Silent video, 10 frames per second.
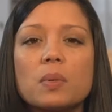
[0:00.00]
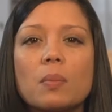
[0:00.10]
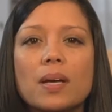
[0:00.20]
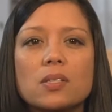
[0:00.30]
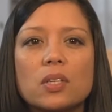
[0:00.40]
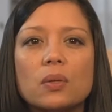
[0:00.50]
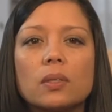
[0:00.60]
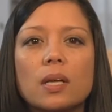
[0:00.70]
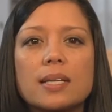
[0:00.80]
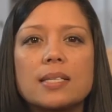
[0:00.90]
be met to
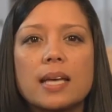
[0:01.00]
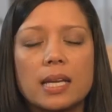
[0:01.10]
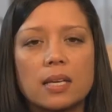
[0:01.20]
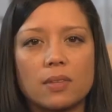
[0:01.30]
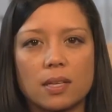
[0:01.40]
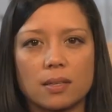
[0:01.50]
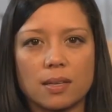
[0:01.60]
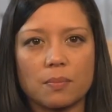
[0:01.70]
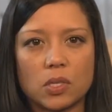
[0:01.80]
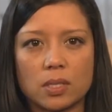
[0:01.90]
utilize any of the
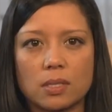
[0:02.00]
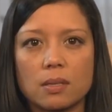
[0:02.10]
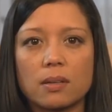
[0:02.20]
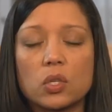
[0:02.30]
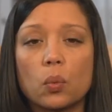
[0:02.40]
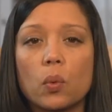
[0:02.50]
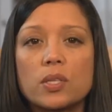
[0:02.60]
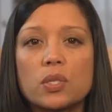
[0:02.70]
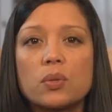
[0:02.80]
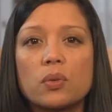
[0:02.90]
exemptions under
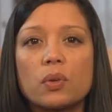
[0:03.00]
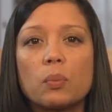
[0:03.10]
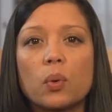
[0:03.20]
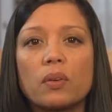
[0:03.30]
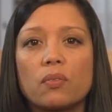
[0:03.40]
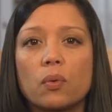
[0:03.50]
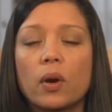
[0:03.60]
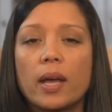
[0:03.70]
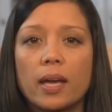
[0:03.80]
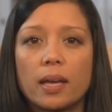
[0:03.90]

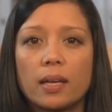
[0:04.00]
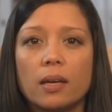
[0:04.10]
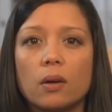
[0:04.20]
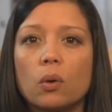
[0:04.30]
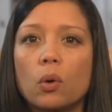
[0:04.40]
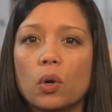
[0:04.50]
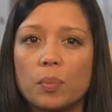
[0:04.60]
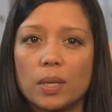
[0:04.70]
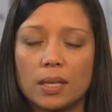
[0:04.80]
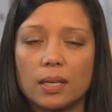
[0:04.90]
123.4a or
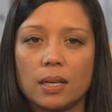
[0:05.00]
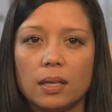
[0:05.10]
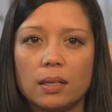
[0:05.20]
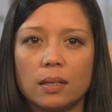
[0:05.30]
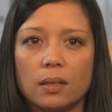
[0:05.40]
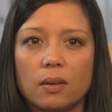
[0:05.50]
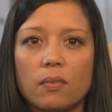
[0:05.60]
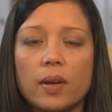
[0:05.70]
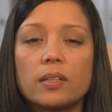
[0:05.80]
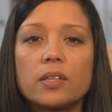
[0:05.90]
b.
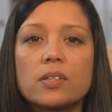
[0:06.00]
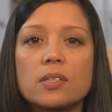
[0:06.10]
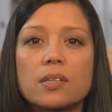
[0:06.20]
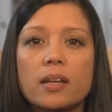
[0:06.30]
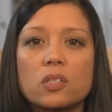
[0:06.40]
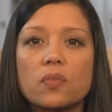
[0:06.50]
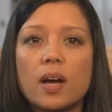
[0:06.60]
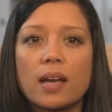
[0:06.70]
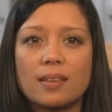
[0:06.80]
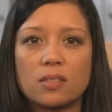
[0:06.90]
Failure to
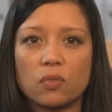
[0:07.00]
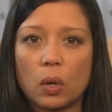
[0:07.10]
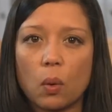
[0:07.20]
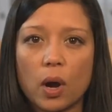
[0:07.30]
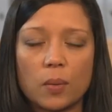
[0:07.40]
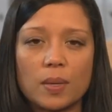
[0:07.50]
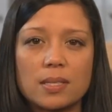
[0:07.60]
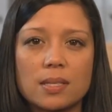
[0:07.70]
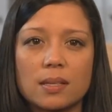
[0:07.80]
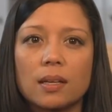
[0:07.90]
satisfy these
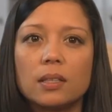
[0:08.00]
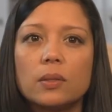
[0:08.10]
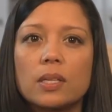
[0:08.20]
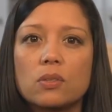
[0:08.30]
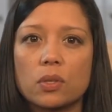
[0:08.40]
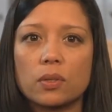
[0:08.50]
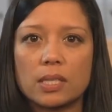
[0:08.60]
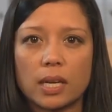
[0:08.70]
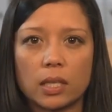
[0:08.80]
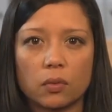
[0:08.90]
requirements, including
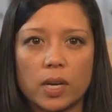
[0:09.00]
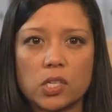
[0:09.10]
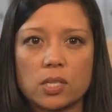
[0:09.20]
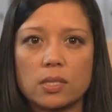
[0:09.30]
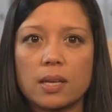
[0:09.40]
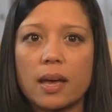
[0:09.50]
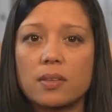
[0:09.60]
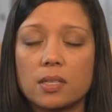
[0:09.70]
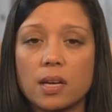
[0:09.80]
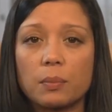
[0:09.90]
certain declarations
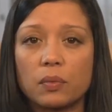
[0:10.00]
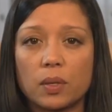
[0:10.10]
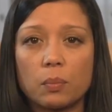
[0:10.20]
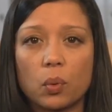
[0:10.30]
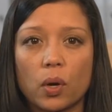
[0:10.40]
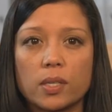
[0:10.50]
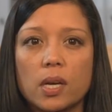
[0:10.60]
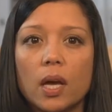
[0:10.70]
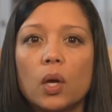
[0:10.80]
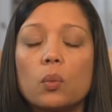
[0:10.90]
at the time of import,
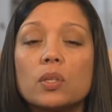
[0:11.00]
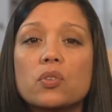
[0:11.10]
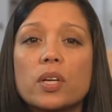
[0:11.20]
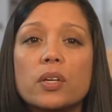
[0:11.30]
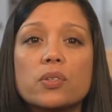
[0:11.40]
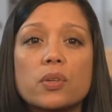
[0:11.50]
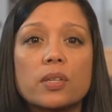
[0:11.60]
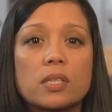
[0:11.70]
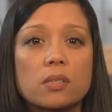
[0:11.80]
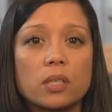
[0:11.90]
will trigger
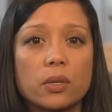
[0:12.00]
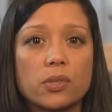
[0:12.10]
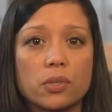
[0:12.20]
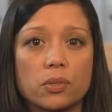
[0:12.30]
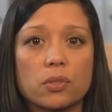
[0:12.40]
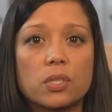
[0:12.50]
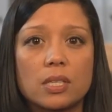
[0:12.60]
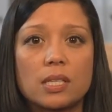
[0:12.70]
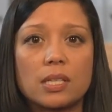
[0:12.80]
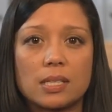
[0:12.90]
certain disclosures to
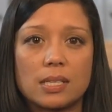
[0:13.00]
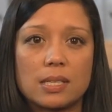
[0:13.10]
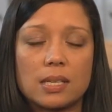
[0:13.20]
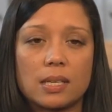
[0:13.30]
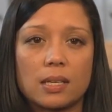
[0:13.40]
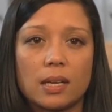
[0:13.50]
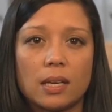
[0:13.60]
DDTC.